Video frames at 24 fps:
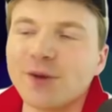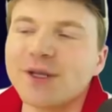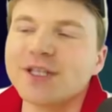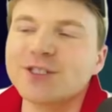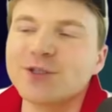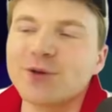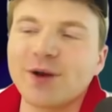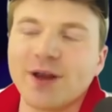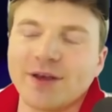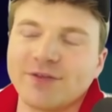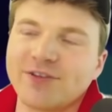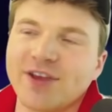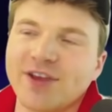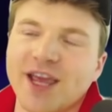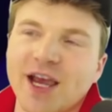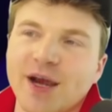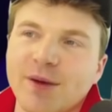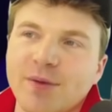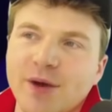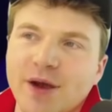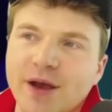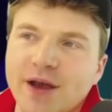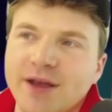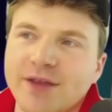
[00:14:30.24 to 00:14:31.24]
want to do it off
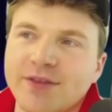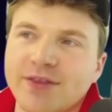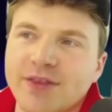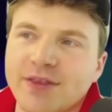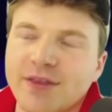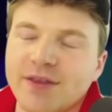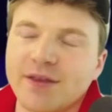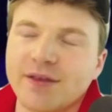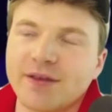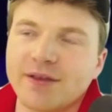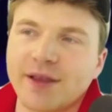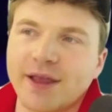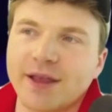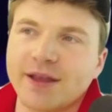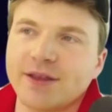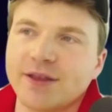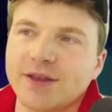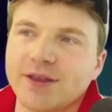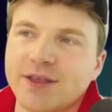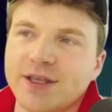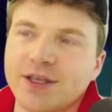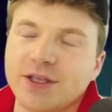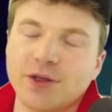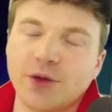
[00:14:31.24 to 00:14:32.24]
camera like
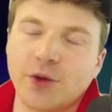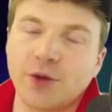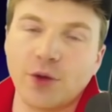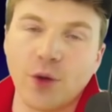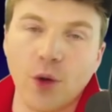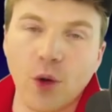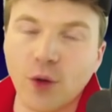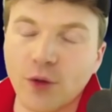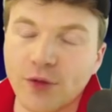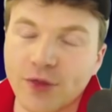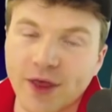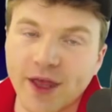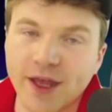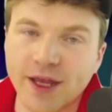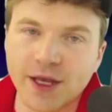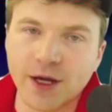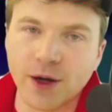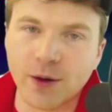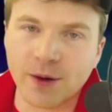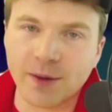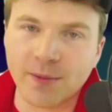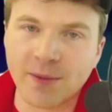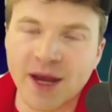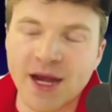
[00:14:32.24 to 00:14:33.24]
the oh, the whole thing, you
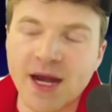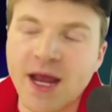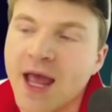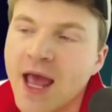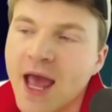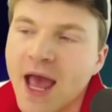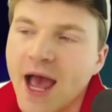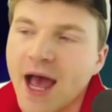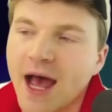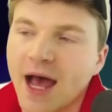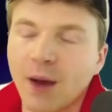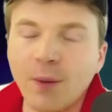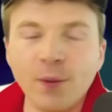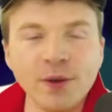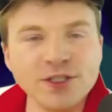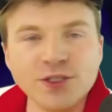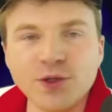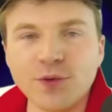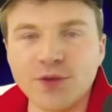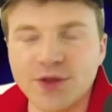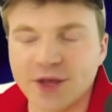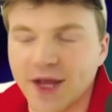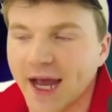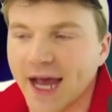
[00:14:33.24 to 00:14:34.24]
know what I mean? I want to
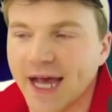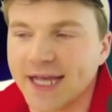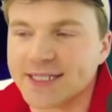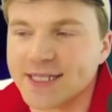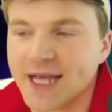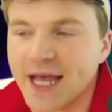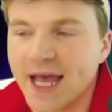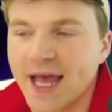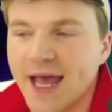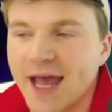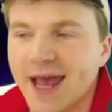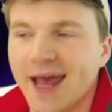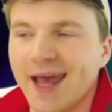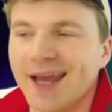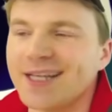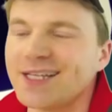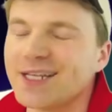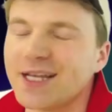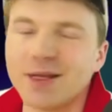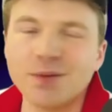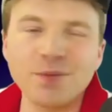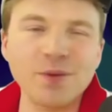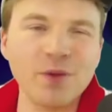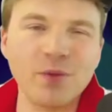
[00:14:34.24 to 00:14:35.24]
do it with you guys, and
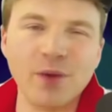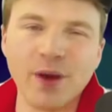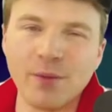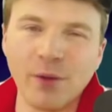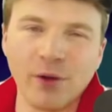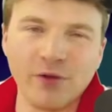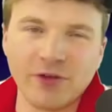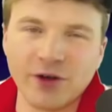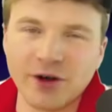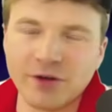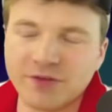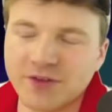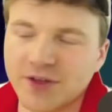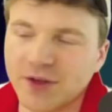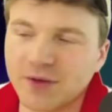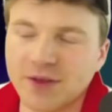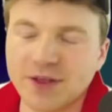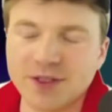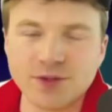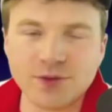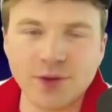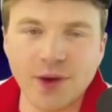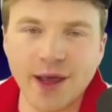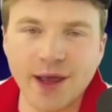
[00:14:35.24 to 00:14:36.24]
it'll be way more fun if you do it
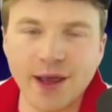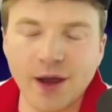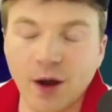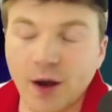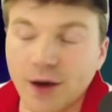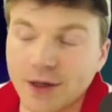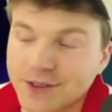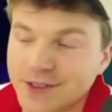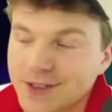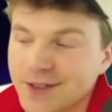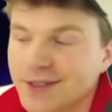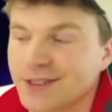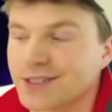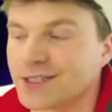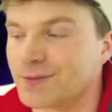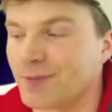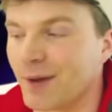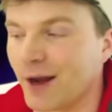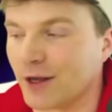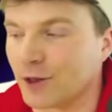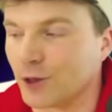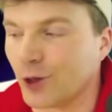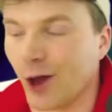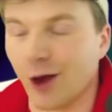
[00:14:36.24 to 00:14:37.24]
this way. Honestly, this has
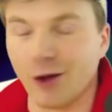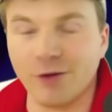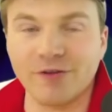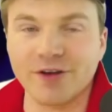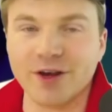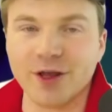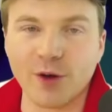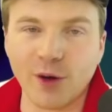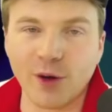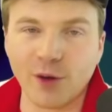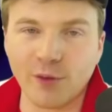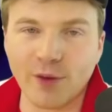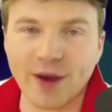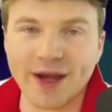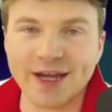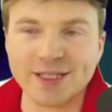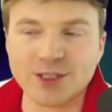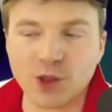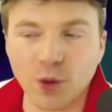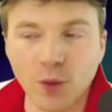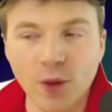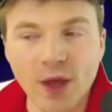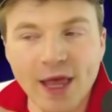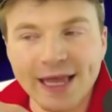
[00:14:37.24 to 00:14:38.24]
been a long video already,
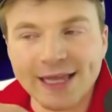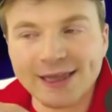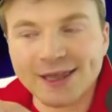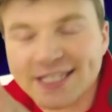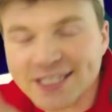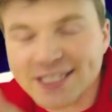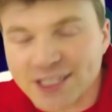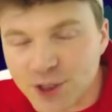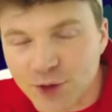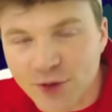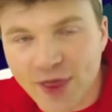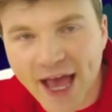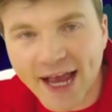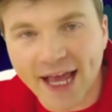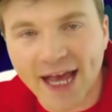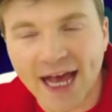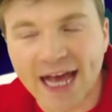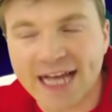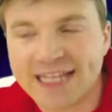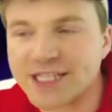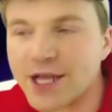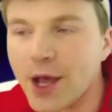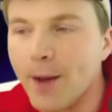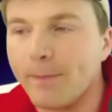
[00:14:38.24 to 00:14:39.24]
so let's do that,
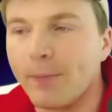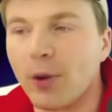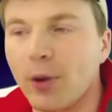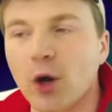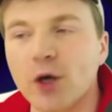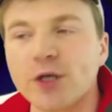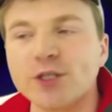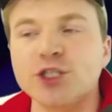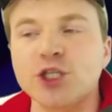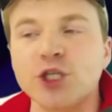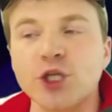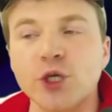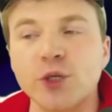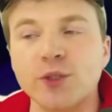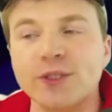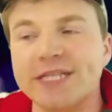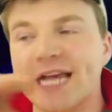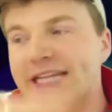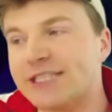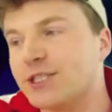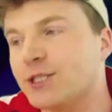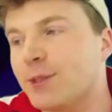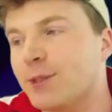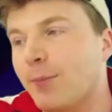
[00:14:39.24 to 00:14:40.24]
guys. Part two,
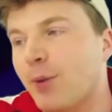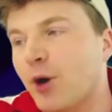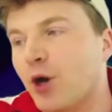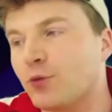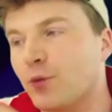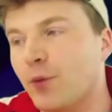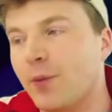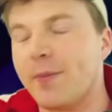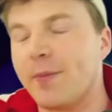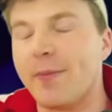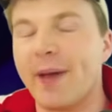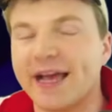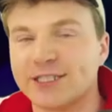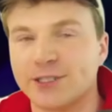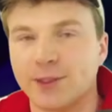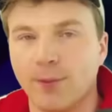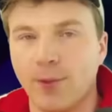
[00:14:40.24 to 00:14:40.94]
Tesla Bird will be back